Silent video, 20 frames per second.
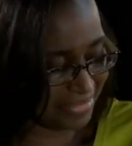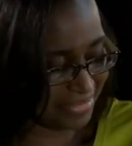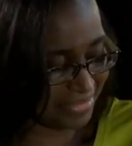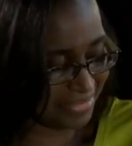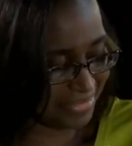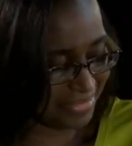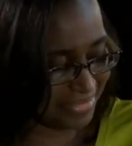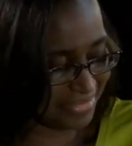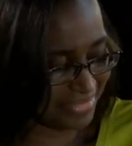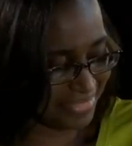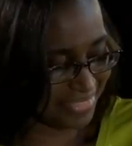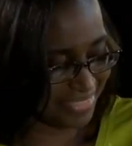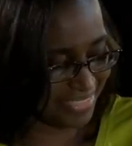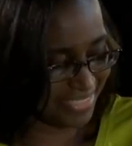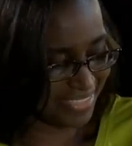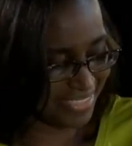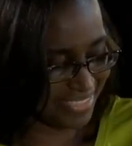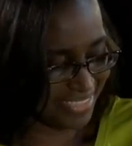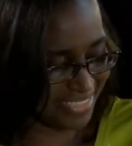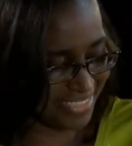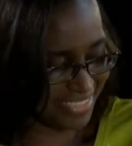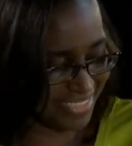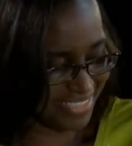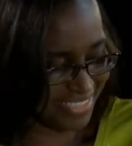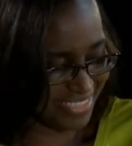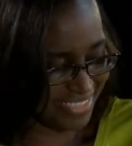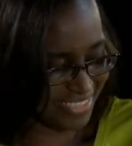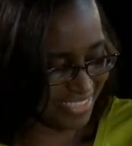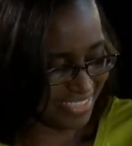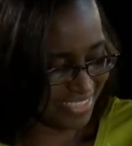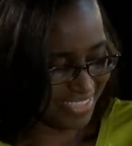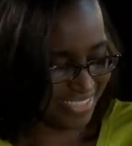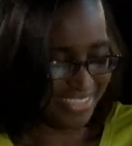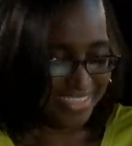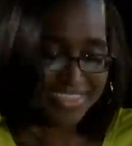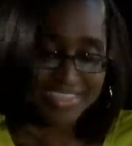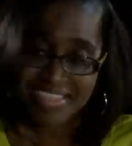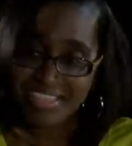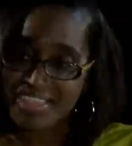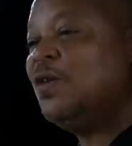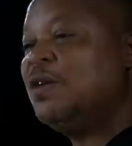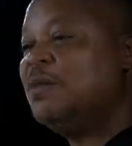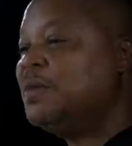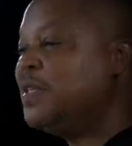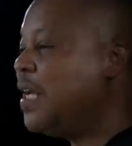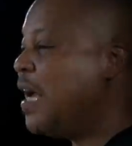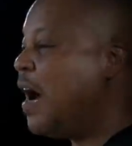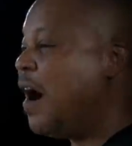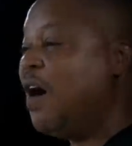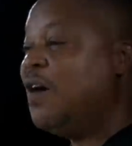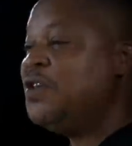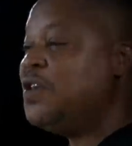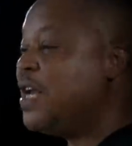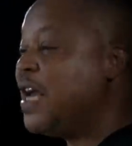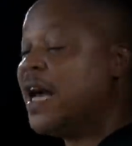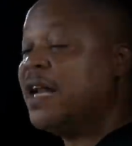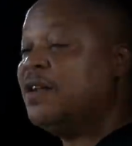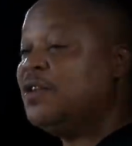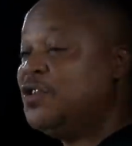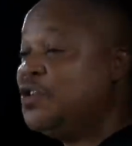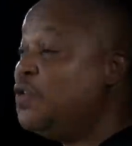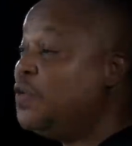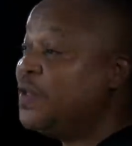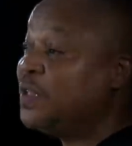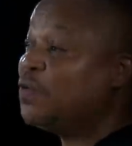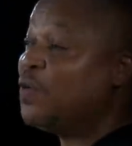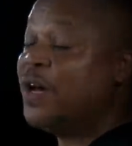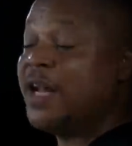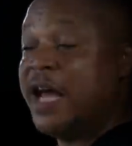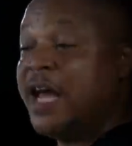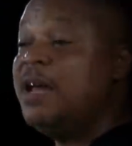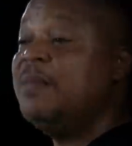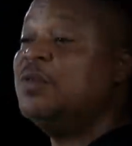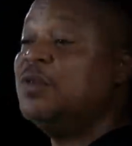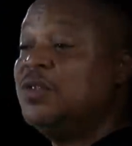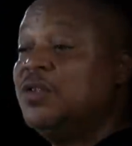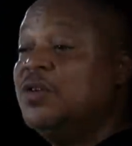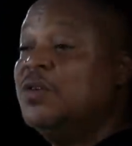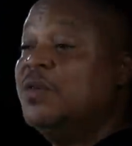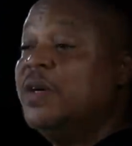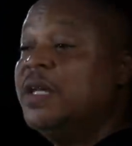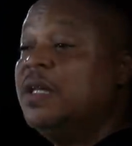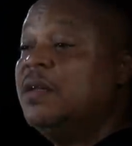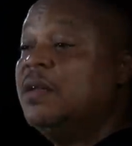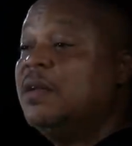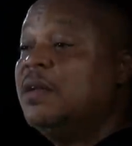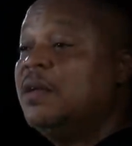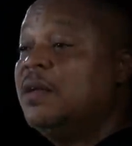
wasn't pleased with his sacrifice, but God told him, said, all you got to do is what Abel's doing.